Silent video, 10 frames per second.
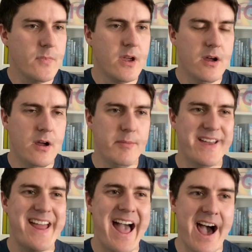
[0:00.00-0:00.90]

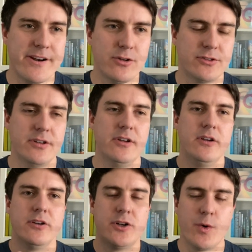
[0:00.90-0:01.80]
an adult
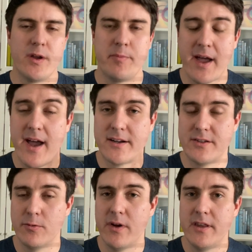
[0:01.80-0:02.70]
going back
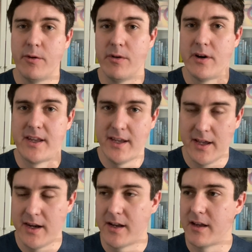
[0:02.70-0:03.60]
to when they were a
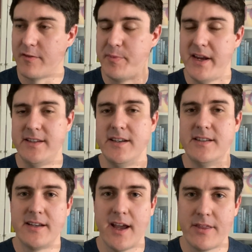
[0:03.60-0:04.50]
kid and kind of piecing
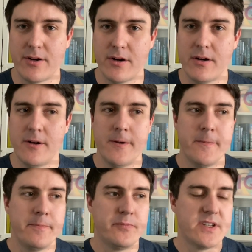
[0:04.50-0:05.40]
together
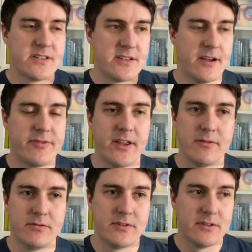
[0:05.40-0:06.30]
the stuff
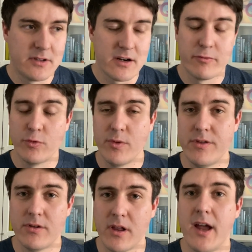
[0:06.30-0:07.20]
that kind of ruined
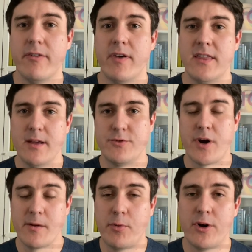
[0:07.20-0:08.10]
their life and then
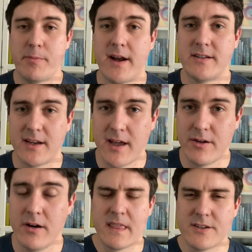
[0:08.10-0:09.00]
trying to put it back
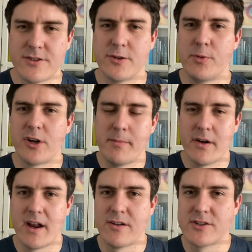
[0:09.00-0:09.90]
together. This is a book
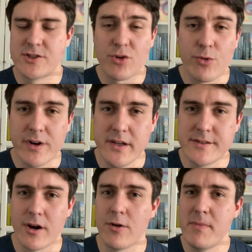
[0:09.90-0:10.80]
about how
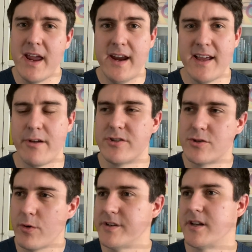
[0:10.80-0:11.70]
stories are made, how
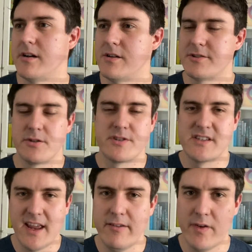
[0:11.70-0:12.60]
stories can also
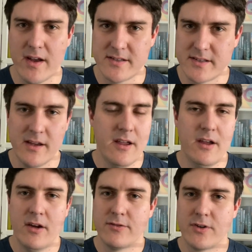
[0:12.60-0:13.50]
save us
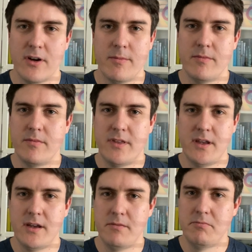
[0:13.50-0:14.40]
from
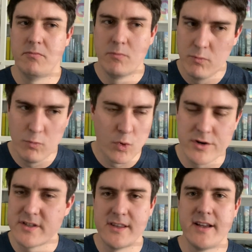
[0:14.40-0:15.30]
the
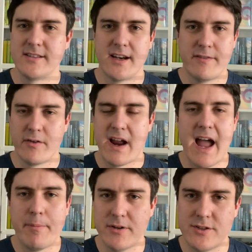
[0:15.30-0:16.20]
worst things that have ever
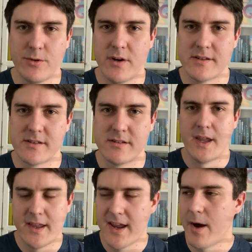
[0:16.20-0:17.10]
happened to us,
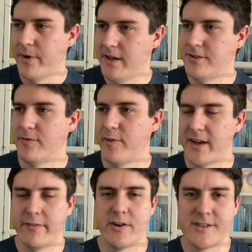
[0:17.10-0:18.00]
and how we need to
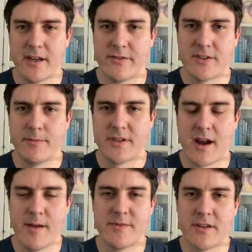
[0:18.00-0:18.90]
forgive ourselves sometimes